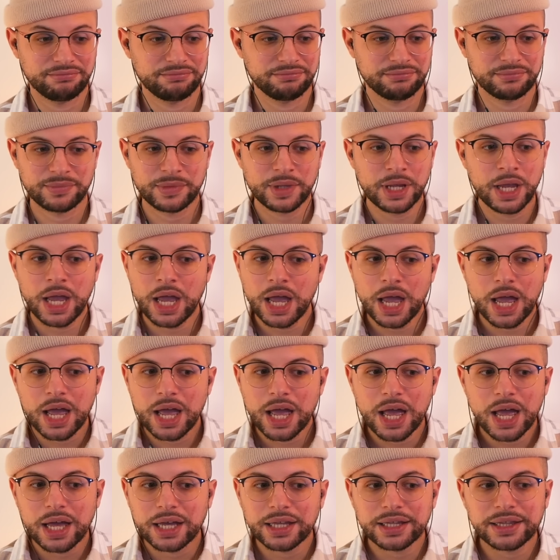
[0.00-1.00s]
see.
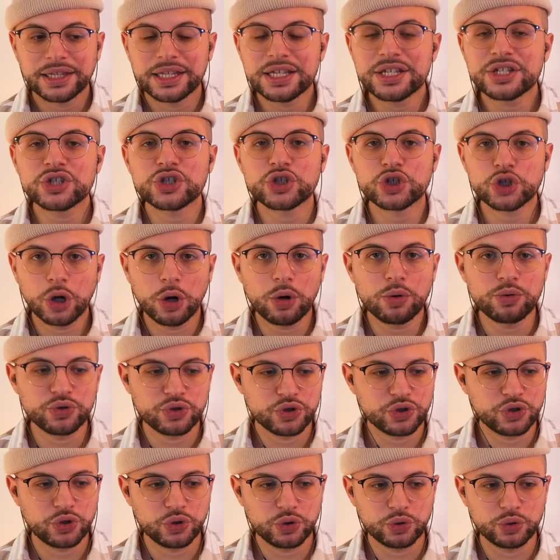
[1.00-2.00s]
This
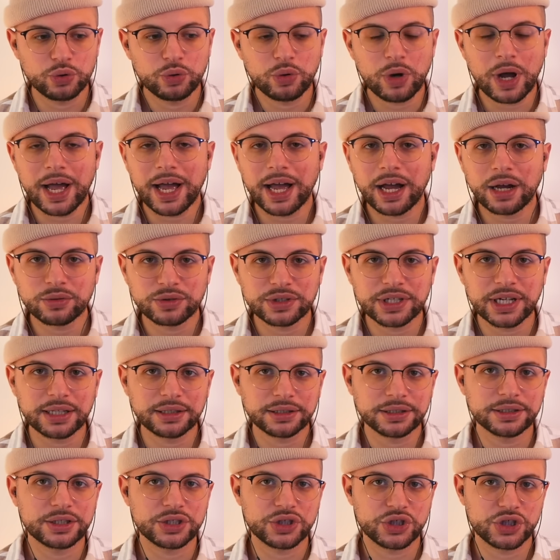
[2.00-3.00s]
shows you how
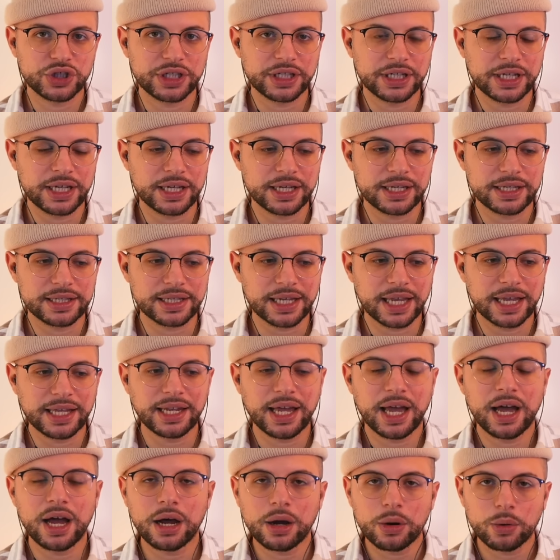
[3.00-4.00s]
talented she is and
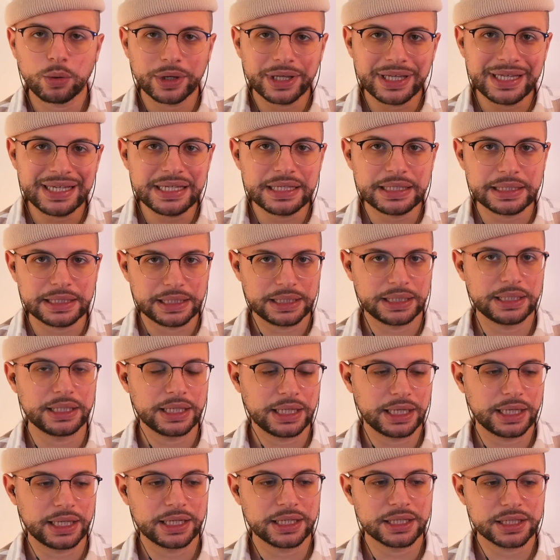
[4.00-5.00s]
how easy
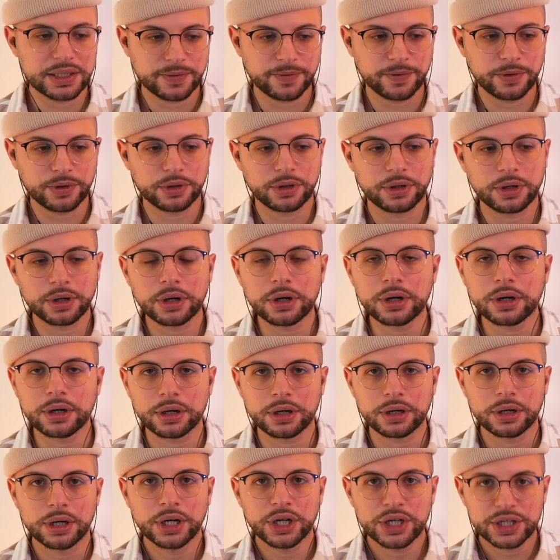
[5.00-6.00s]
it is for
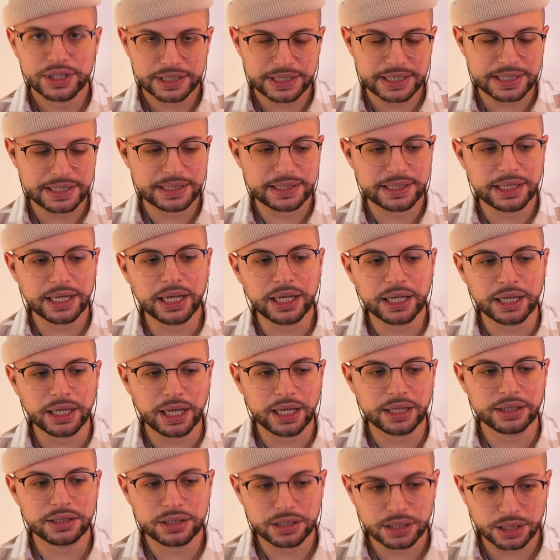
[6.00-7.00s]
her to sing
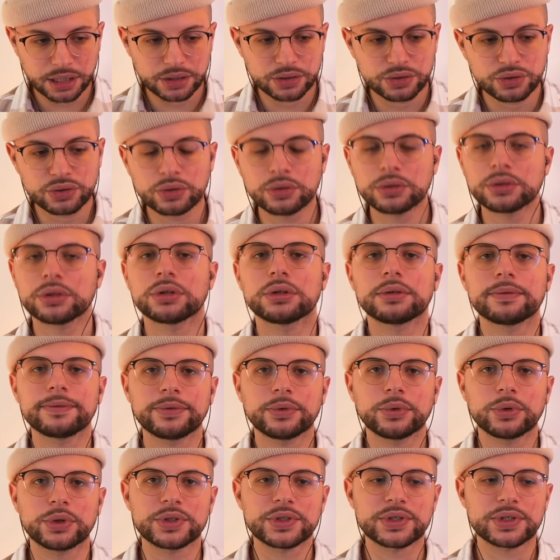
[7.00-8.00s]
and to control her
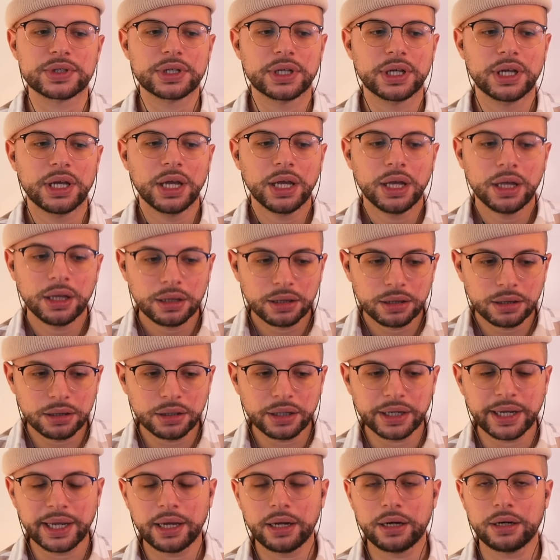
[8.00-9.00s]
voice.
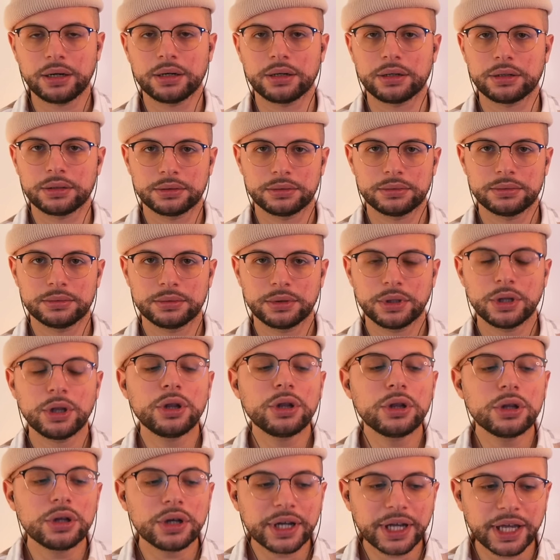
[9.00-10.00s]
Look at her.
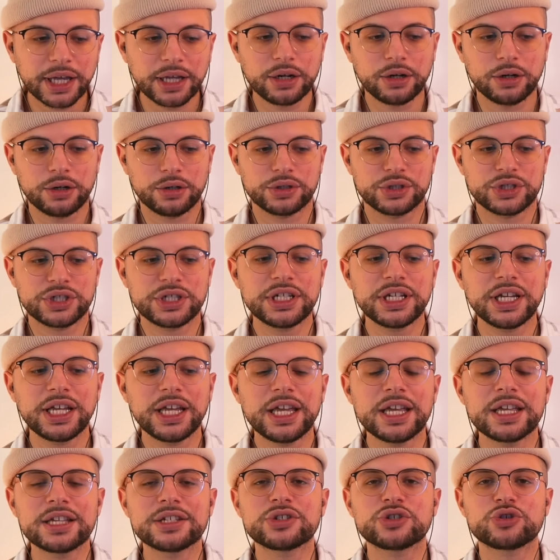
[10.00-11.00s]
Look at her. She
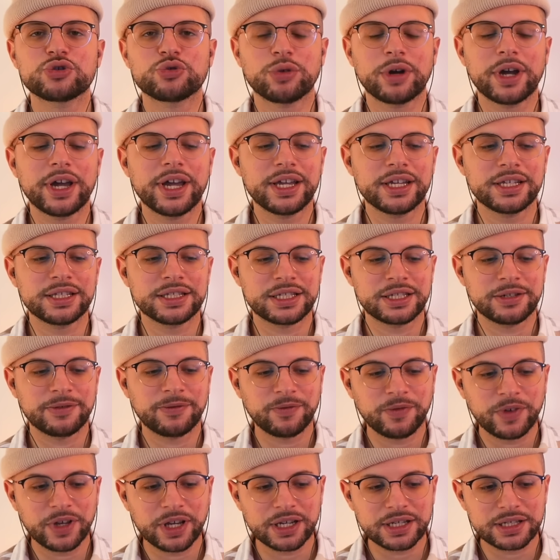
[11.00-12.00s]
is trying to
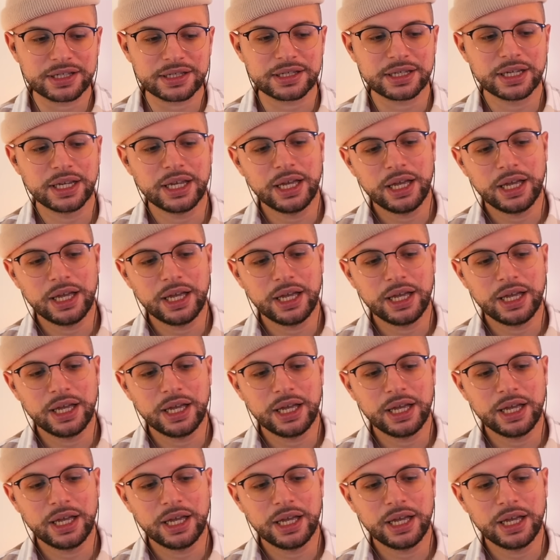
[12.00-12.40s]
fix